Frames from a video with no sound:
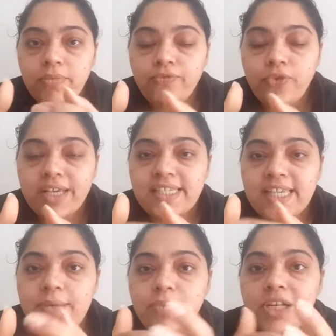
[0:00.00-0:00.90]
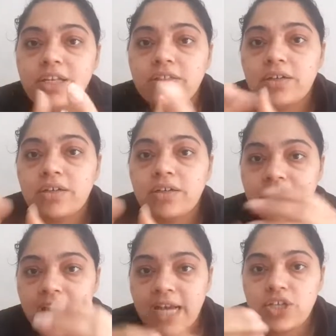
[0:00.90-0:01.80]
for example, the
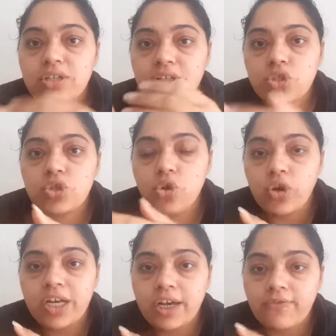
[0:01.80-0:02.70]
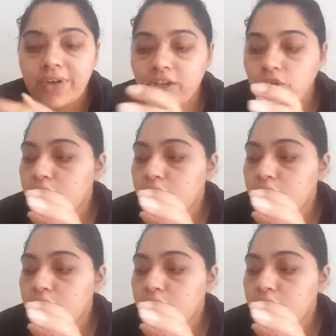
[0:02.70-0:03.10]
reaction is slow enough, like,